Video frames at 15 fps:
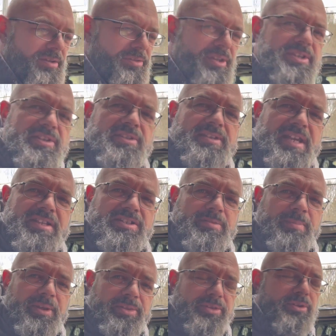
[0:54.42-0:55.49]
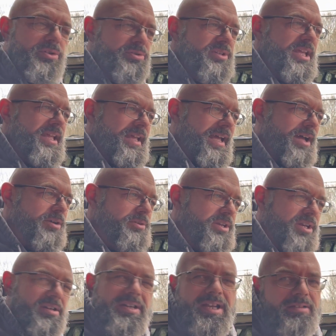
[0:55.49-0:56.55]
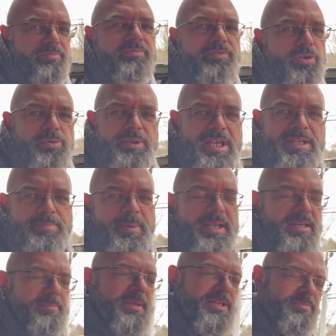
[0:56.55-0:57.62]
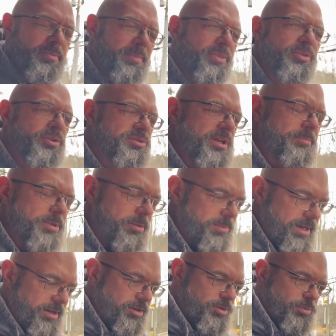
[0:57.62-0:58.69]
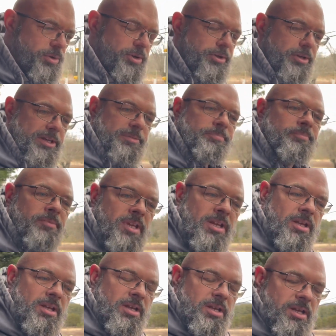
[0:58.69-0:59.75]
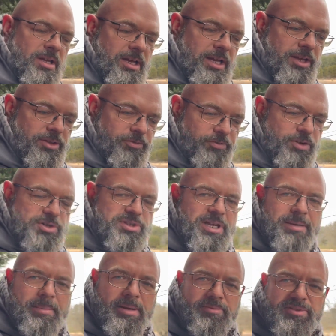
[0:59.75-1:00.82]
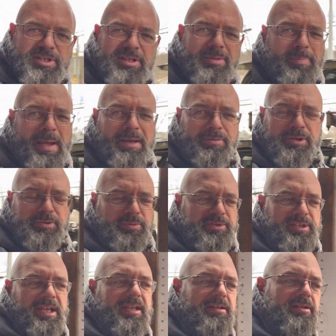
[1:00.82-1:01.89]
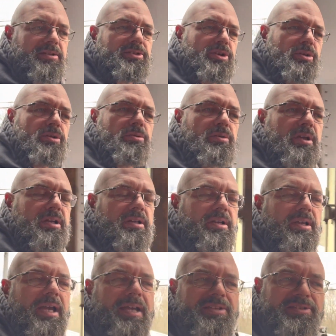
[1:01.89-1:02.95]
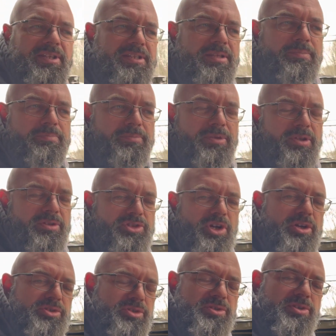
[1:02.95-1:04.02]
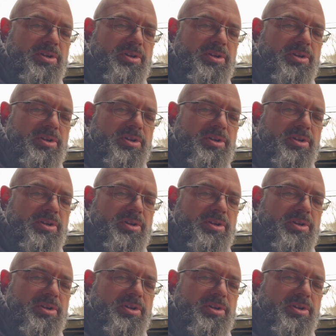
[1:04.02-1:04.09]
This is actually my third day out here, not full days by any means, but my third time coming out here to work on it. The first time, obviously, the batteries were dead. So I set the chargers